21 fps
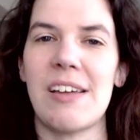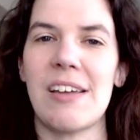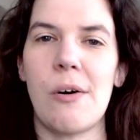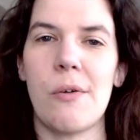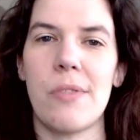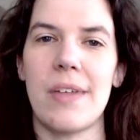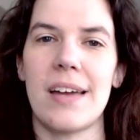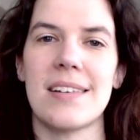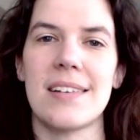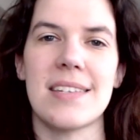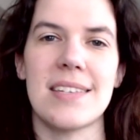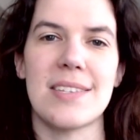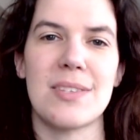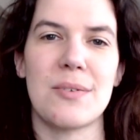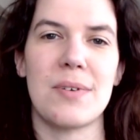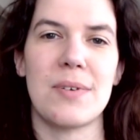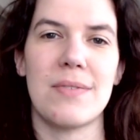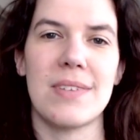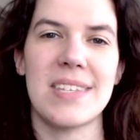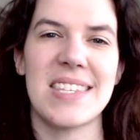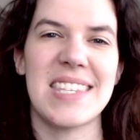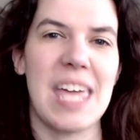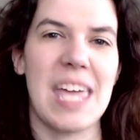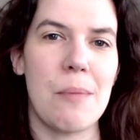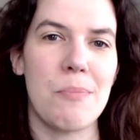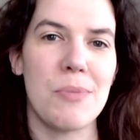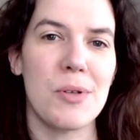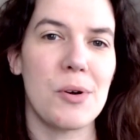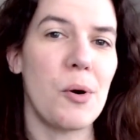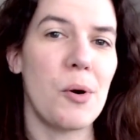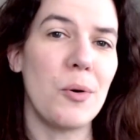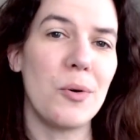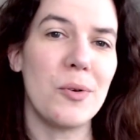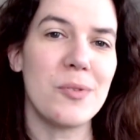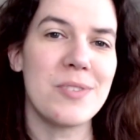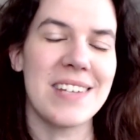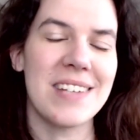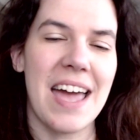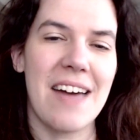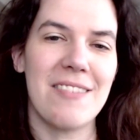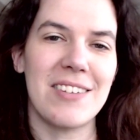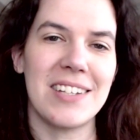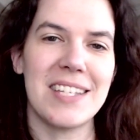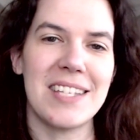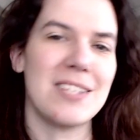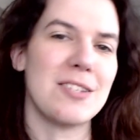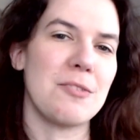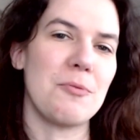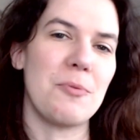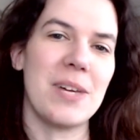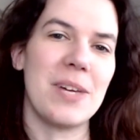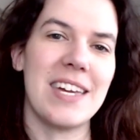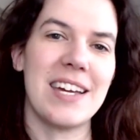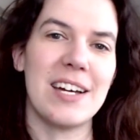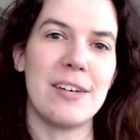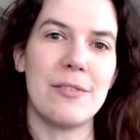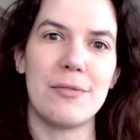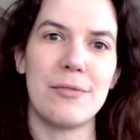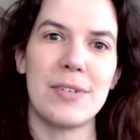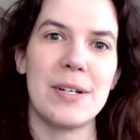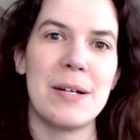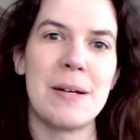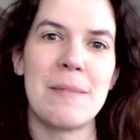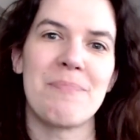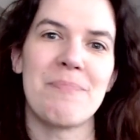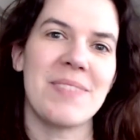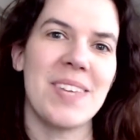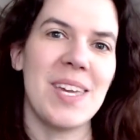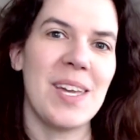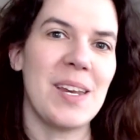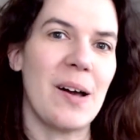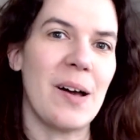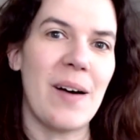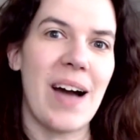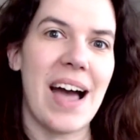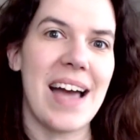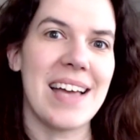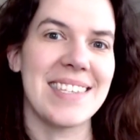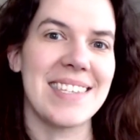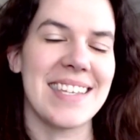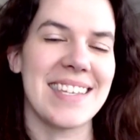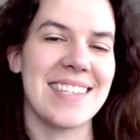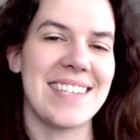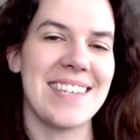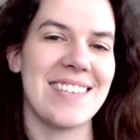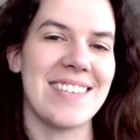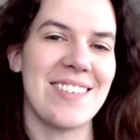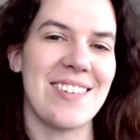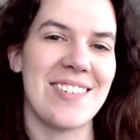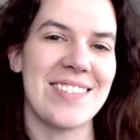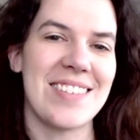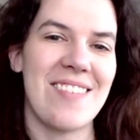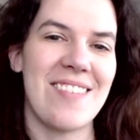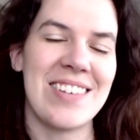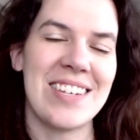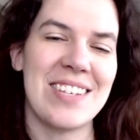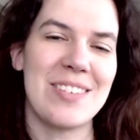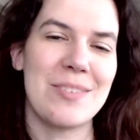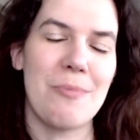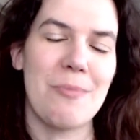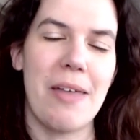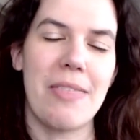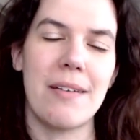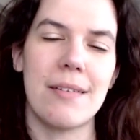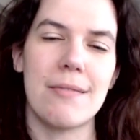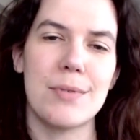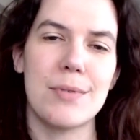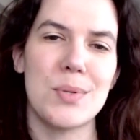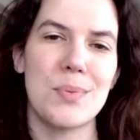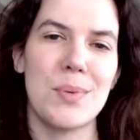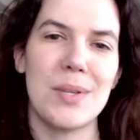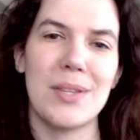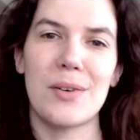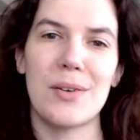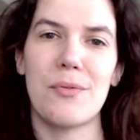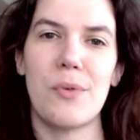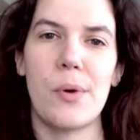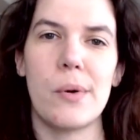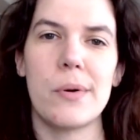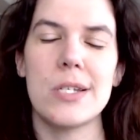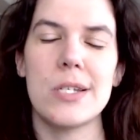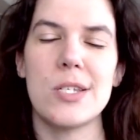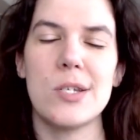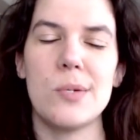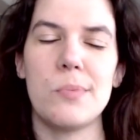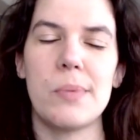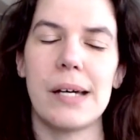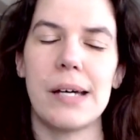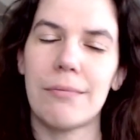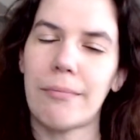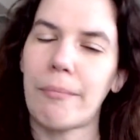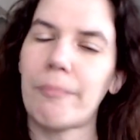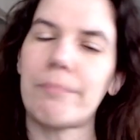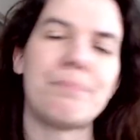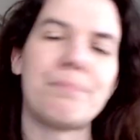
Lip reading: go there to sort of escape the cold and have at least a week of high 60s, low 70s weather, which we look forward to. But